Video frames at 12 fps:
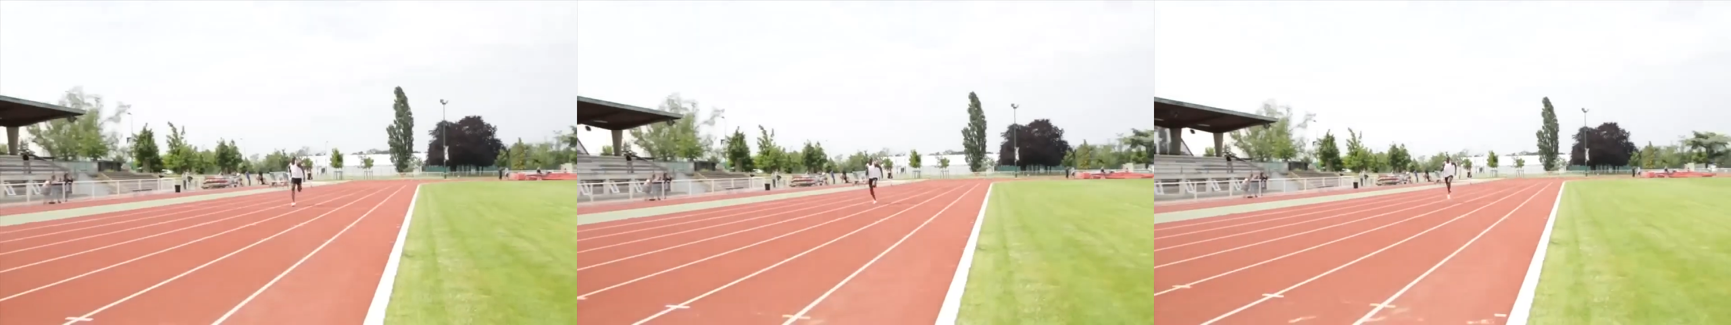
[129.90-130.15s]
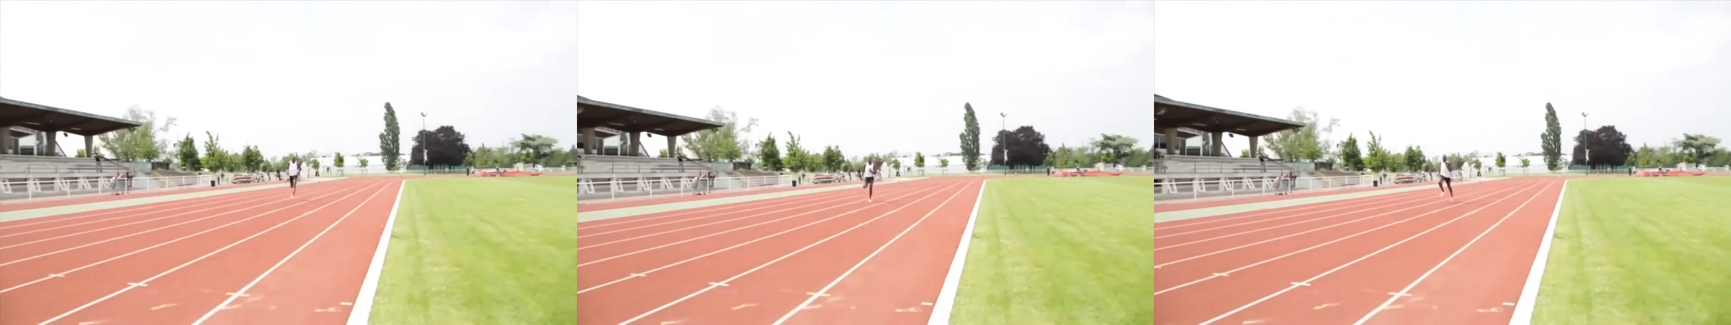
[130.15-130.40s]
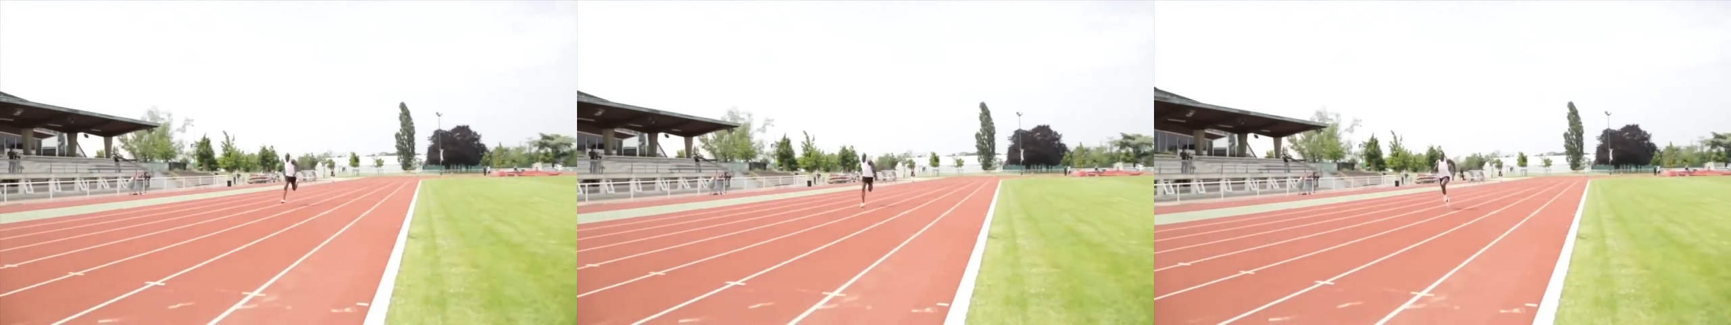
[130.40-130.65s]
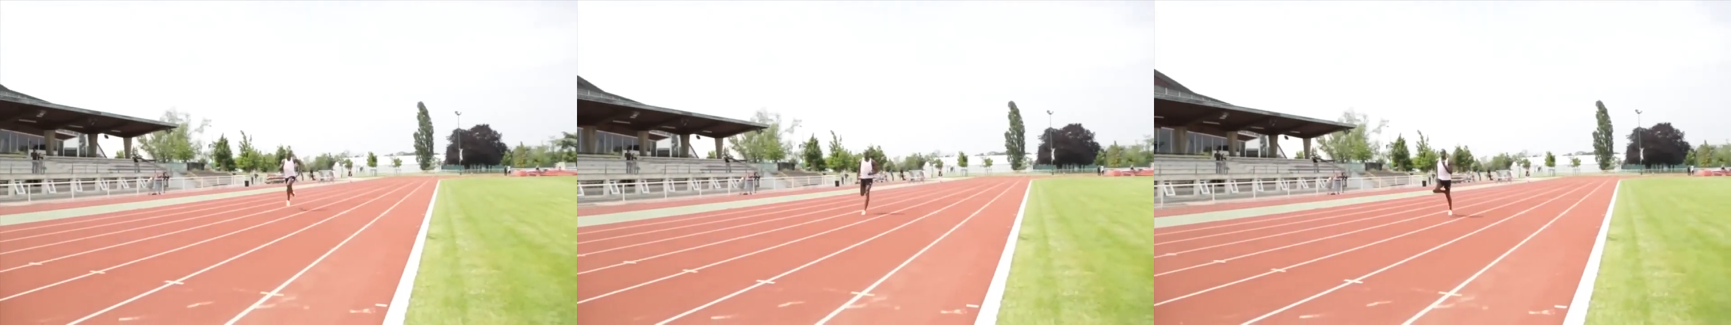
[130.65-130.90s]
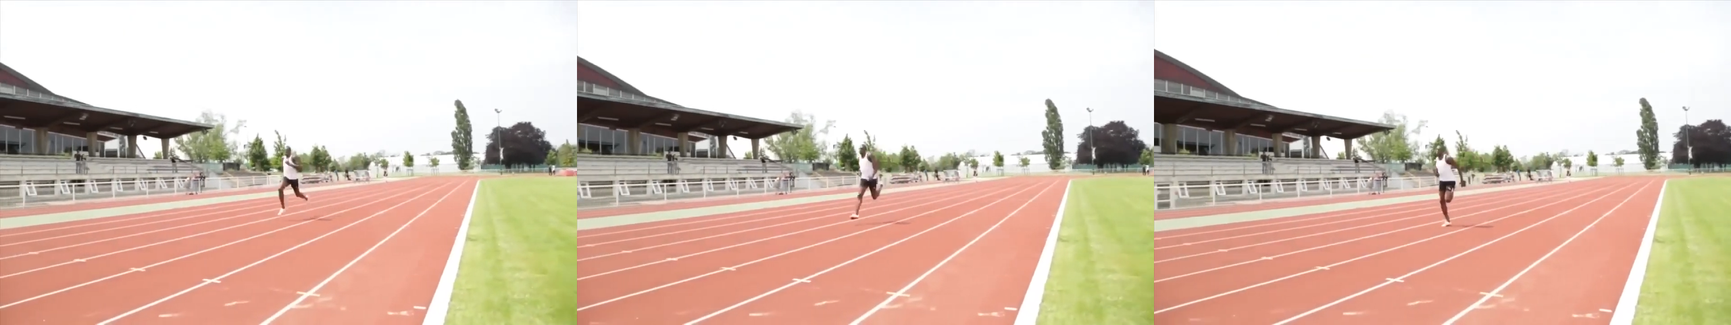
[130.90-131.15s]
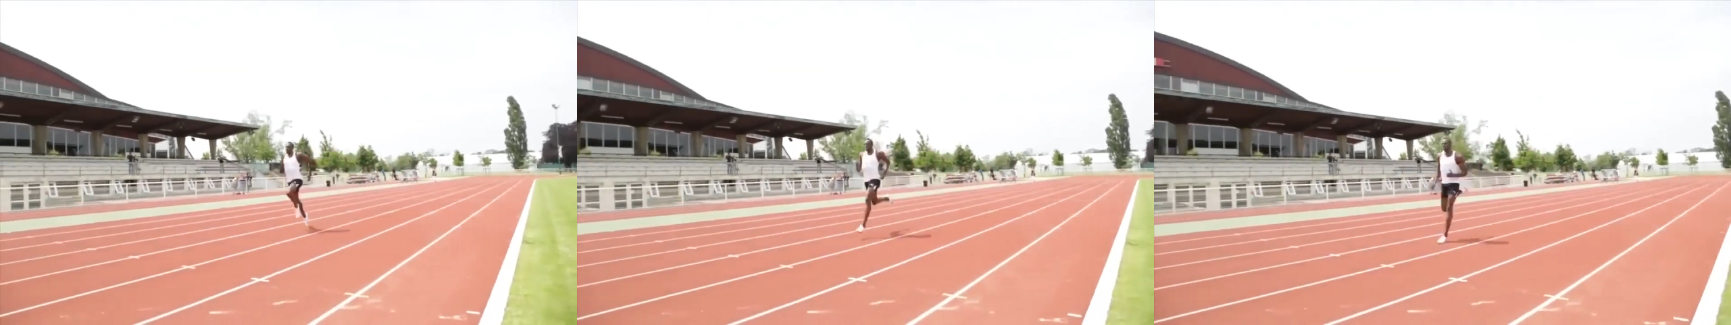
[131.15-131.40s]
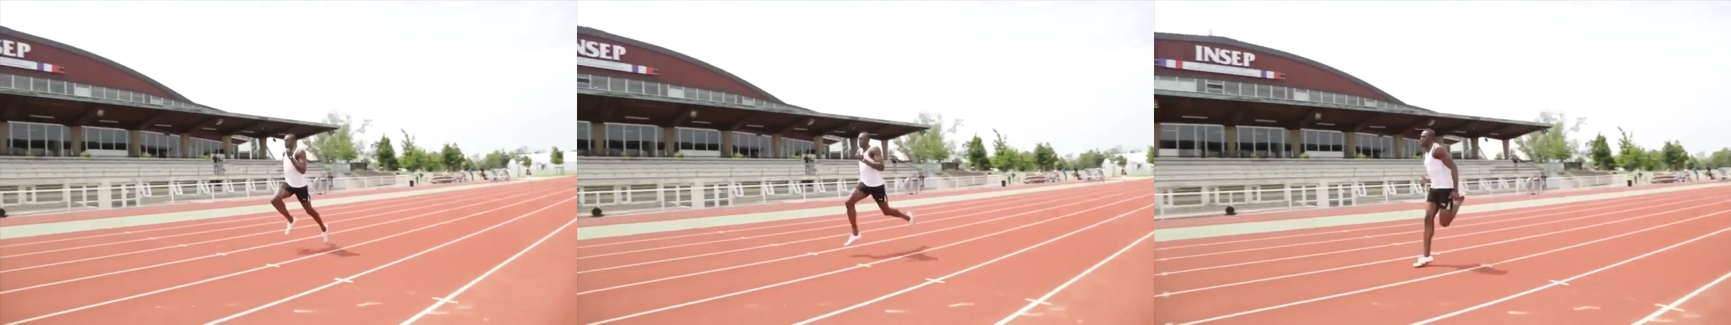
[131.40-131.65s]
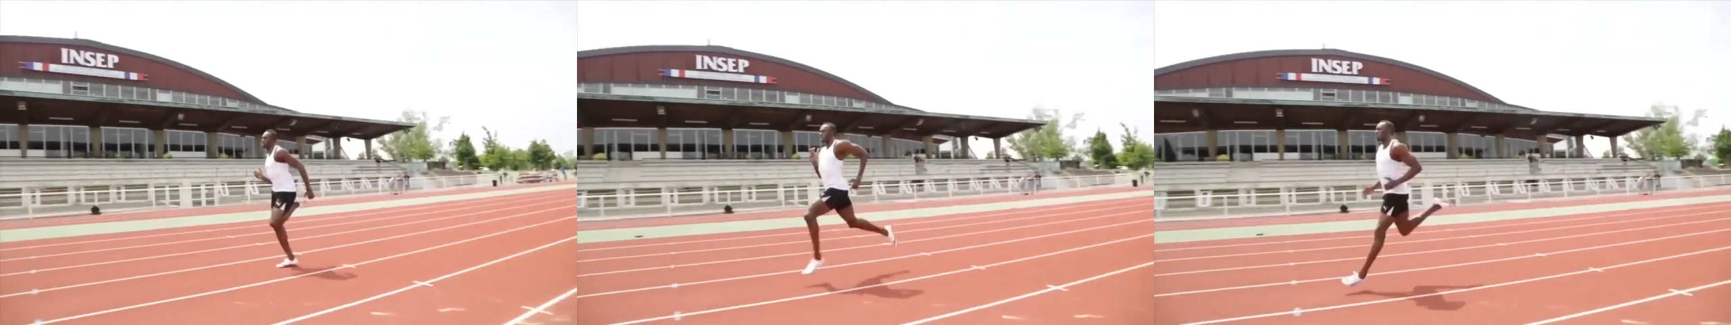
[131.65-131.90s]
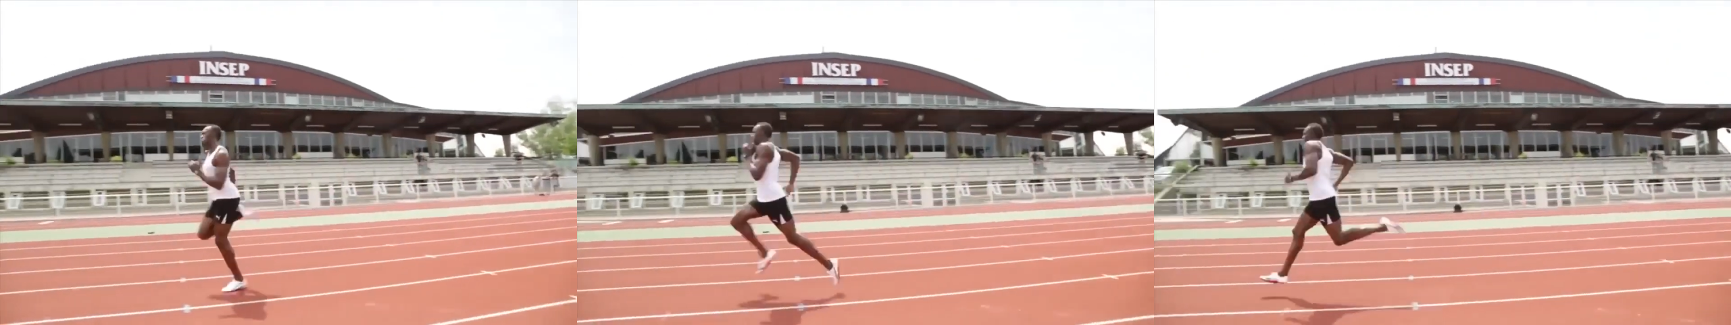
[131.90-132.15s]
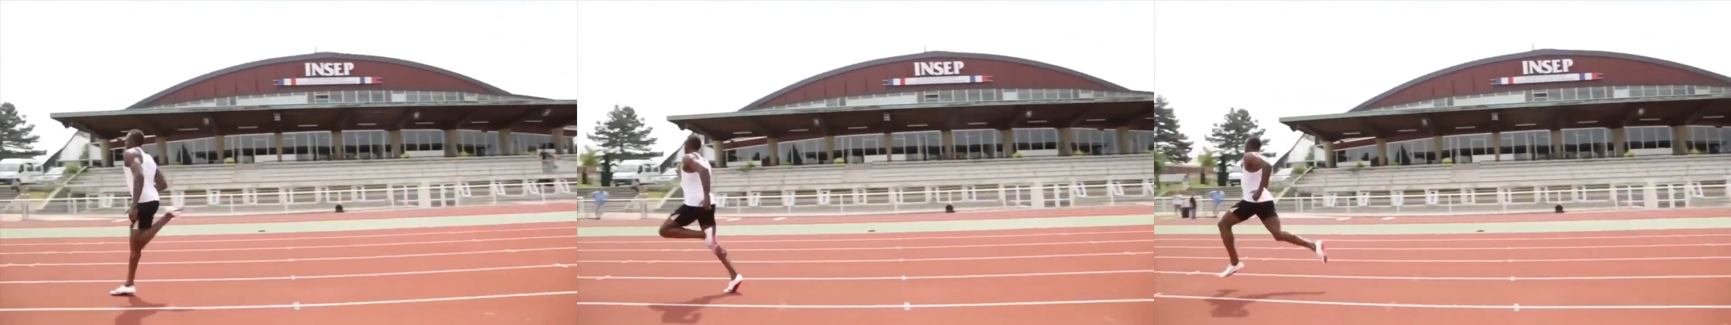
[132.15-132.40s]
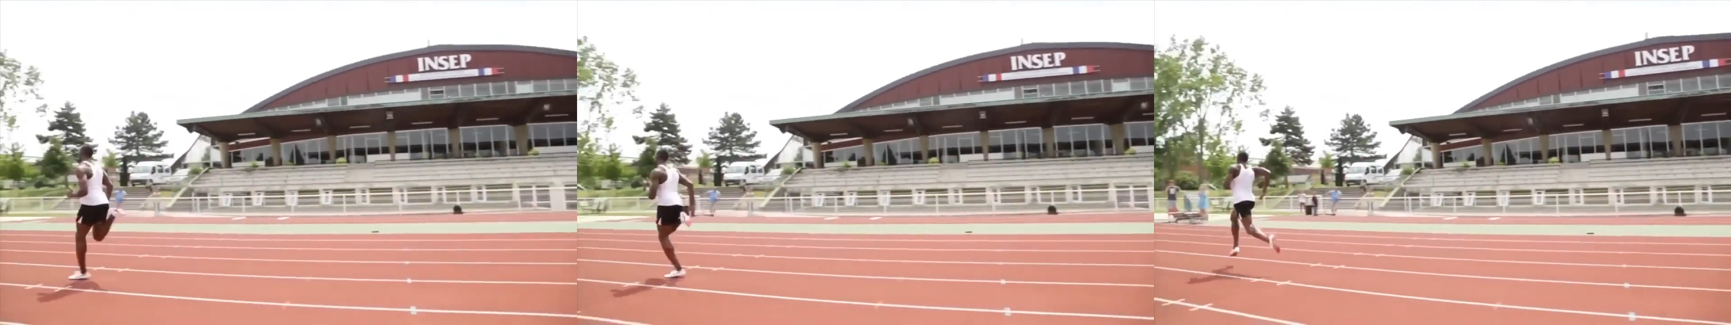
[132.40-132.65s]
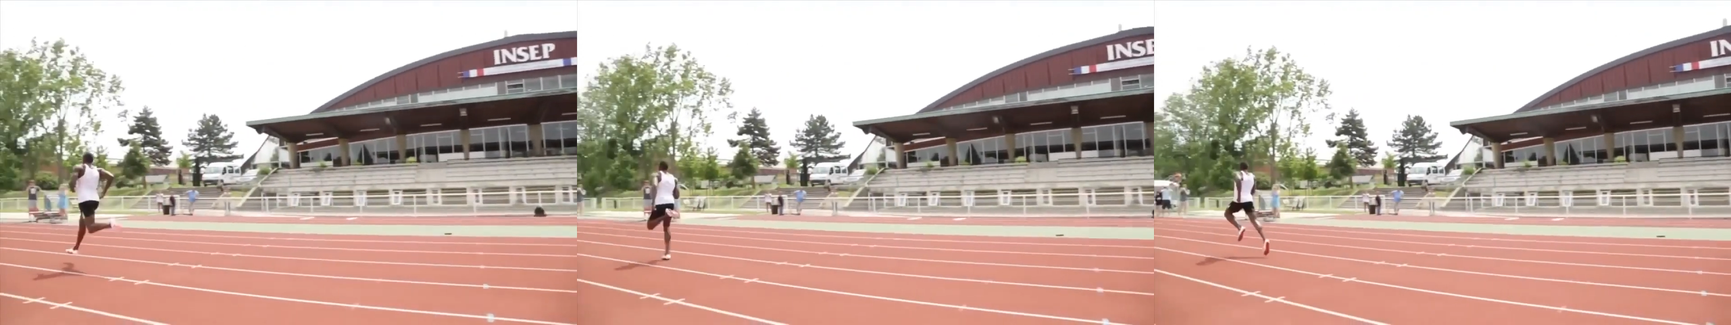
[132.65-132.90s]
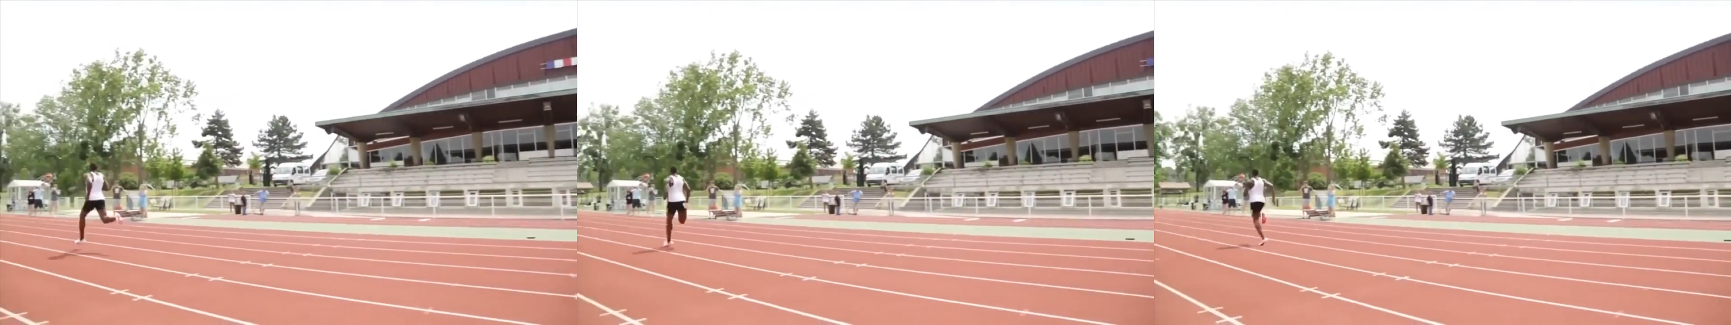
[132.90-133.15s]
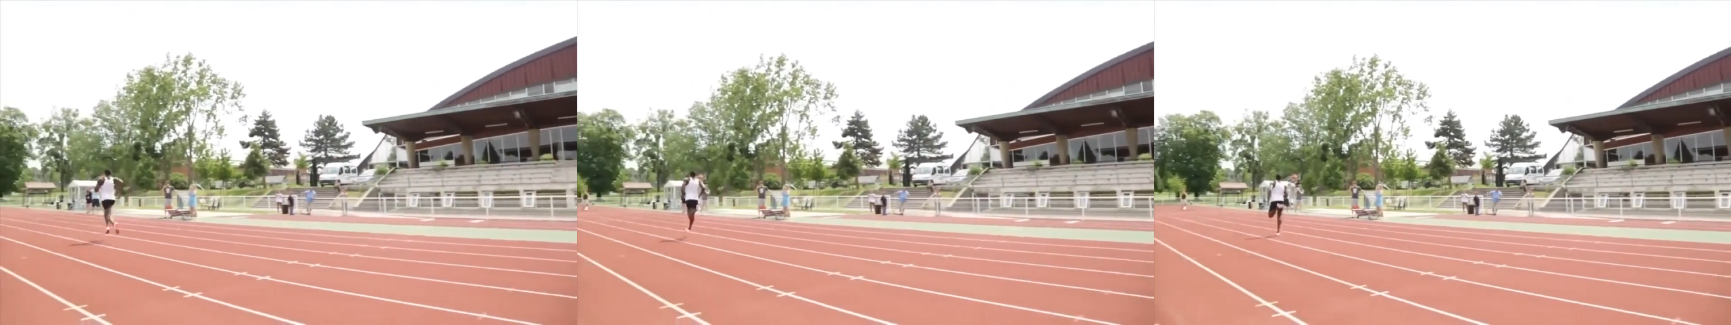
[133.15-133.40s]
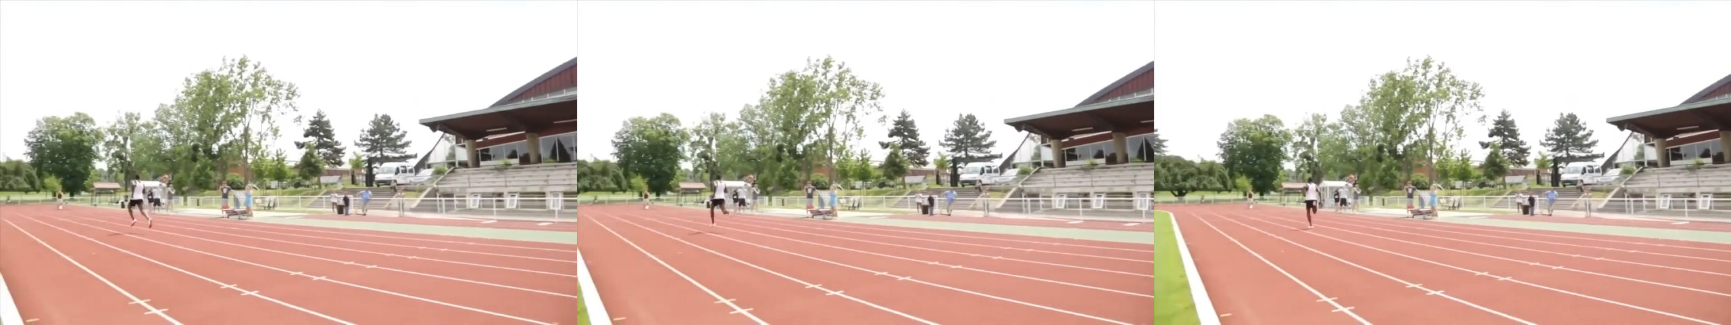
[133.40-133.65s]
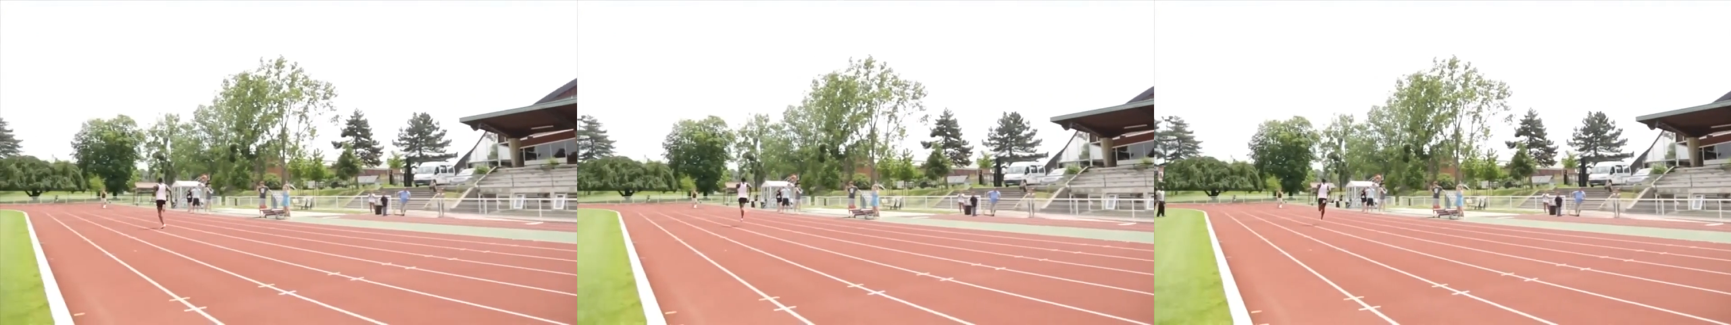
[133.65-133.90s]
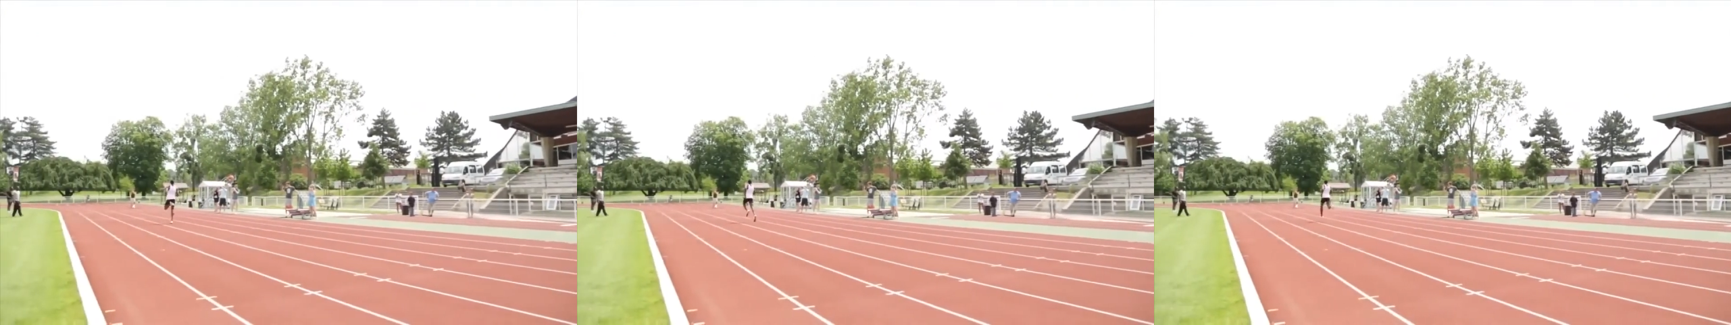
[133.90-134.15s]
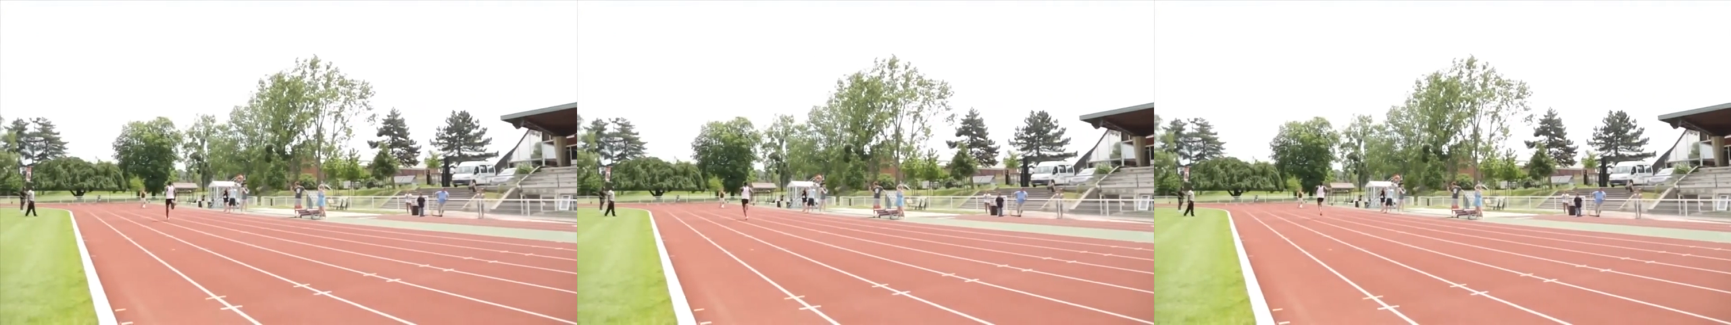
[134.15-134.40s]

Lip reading: No face is visible, so there are no lips to read.